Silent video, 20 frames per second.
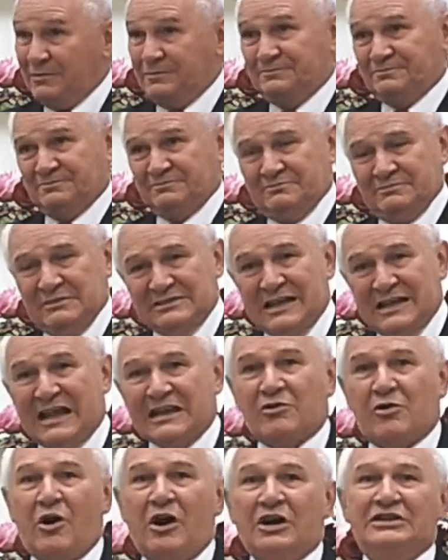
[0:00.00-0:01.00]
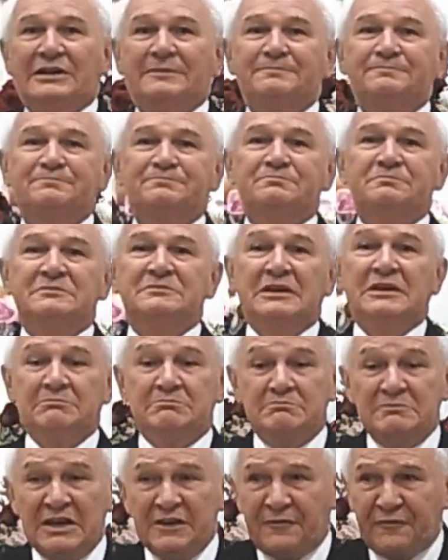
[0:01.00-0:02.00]
you know that woman that you gave me?
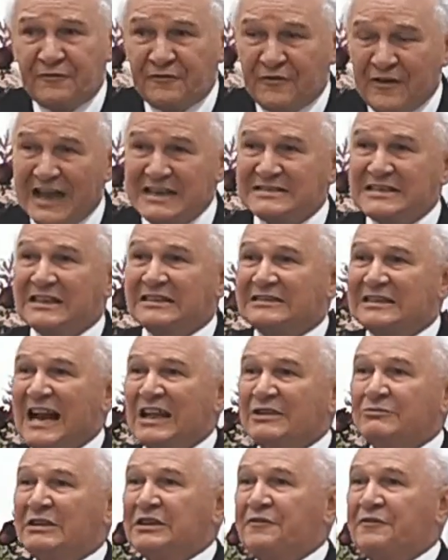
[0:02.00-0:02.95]
Oh, Lord of mercy.